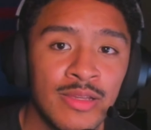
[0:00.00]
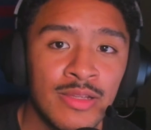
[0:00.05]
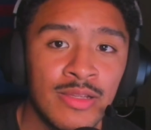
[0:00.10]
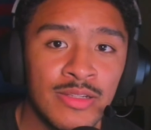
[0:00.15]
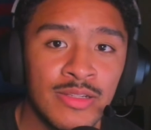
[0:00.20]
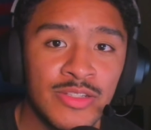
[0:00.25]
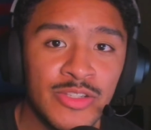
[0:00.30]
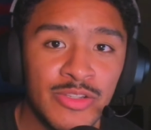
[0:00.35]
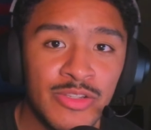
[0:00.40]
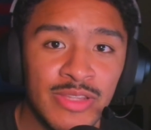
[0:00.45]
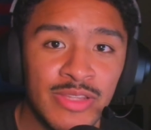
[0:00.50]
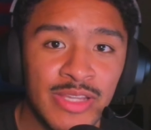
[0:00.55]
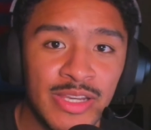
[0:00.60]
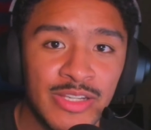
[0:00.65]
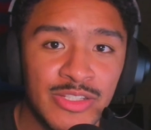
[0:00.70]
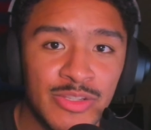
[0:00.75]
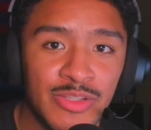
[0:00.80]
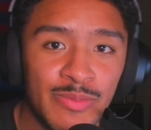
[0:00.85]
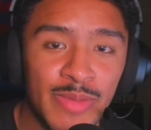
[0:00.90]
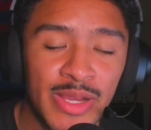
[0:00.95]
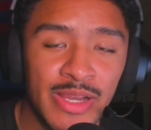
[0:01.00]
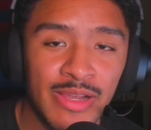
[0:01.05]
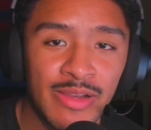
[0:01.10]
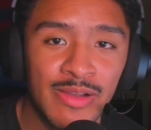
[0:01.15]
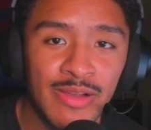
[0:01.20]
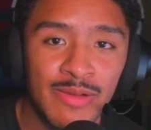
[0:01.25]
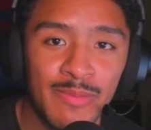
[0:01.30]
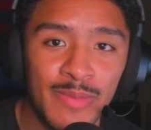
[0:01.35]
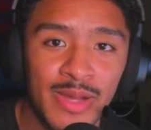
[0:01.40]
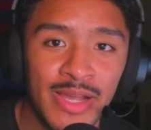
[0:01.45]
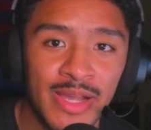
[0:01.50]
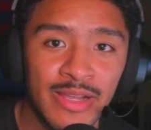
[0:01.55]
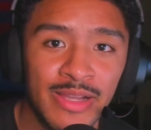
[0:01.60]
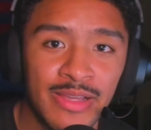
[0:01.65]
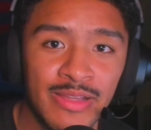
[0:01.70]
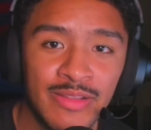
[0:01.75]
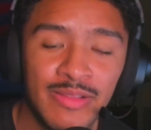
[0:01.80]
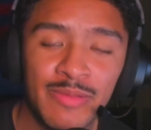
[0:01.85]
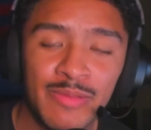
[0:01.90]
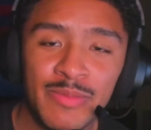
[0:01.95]
Do you think it should make a comeback?
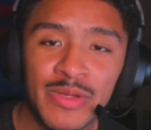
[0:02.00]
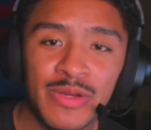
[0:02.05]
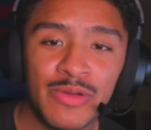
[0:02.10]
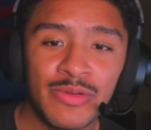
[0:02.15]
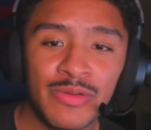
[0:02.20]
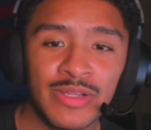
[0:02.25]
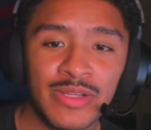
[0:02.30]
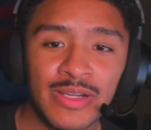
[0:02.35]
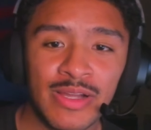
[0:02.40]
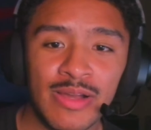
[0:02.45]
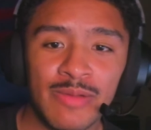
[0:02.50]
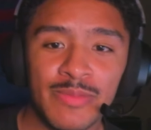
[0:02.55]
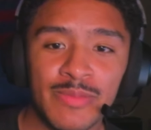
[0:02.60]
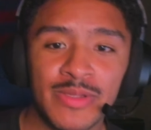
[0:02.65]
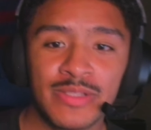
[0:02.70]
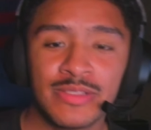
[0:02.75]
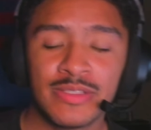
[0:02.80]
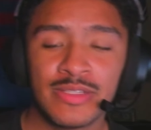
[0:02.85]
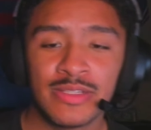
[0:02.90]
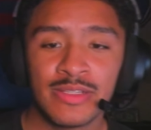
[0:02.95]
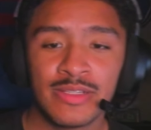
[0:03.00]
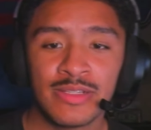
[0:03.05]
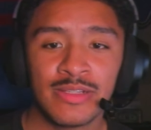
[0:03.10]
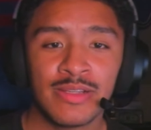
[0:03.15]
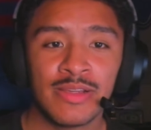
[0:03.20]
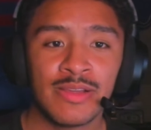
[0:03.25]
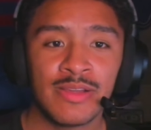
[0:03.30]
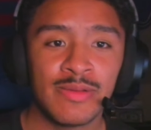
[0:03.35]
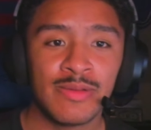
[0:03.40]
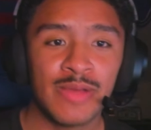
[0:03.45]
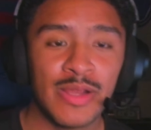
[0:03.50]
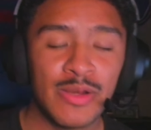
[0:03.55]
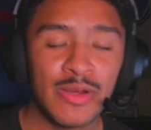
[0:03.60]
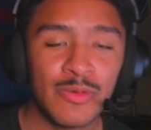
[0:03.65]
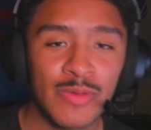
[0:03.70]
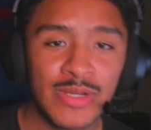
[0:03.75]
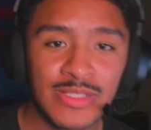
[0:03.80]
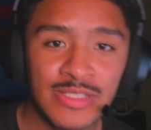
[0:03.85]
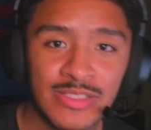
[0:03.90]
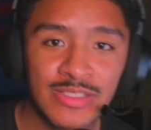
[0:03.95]
Let me know in the comments. Anyways,
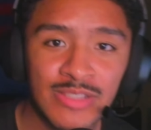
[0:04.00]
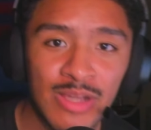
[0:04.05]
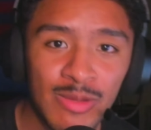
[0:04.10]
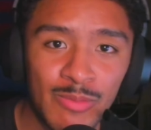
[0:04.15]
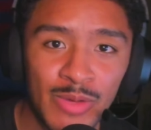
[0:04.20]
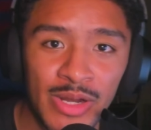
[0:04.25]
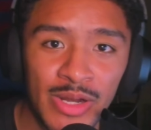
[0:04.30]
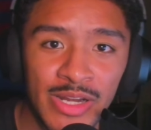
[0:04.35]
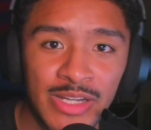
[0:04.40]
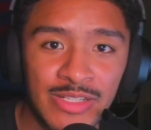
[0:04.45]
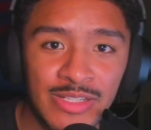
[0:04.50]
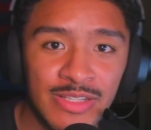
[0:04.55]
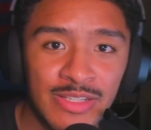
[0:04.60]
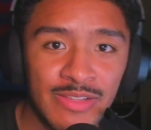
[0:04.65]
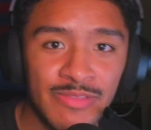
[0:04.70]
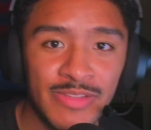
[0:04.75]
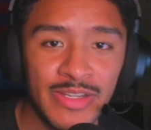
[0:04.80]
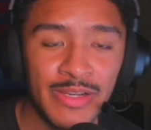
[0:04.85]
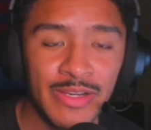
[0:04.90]
let's hop right into the video.